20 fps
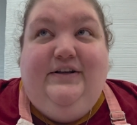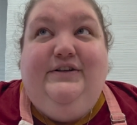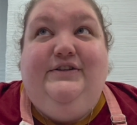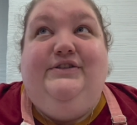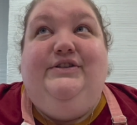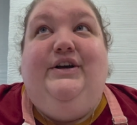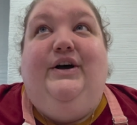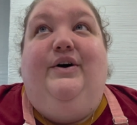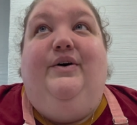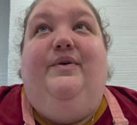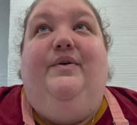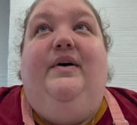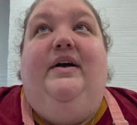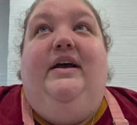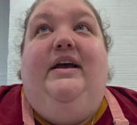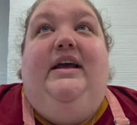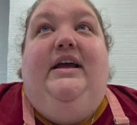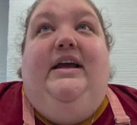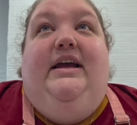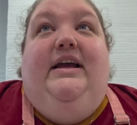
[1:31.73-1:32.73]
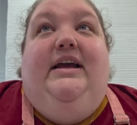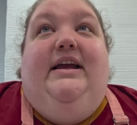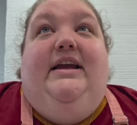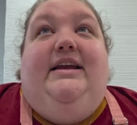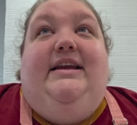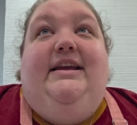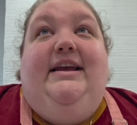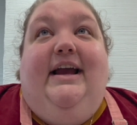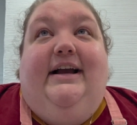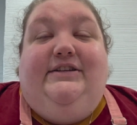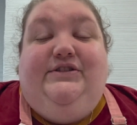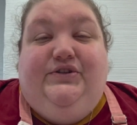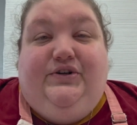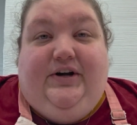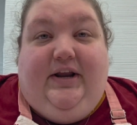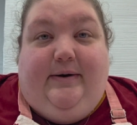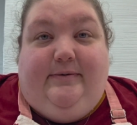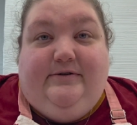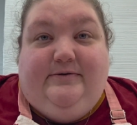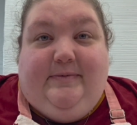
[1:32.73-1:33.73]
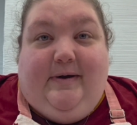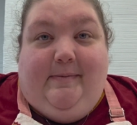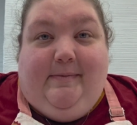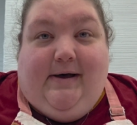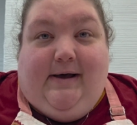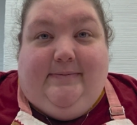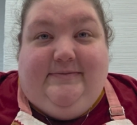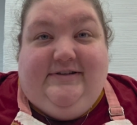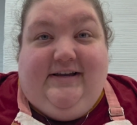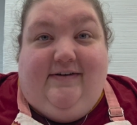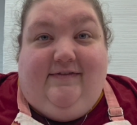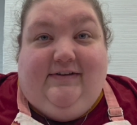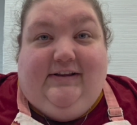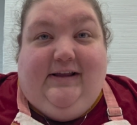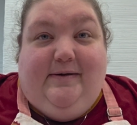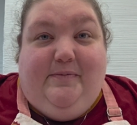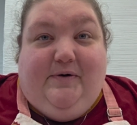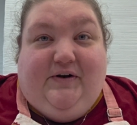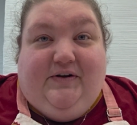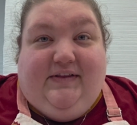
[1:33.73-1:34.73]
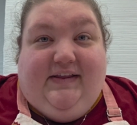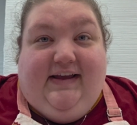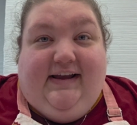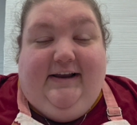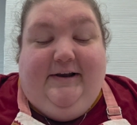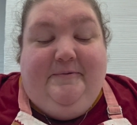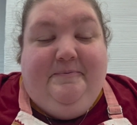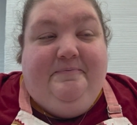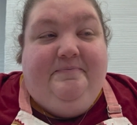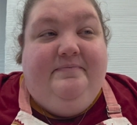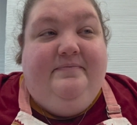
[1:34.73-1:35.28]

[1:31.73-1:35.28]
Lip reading: So yesterday was my mom's heavenly birthday,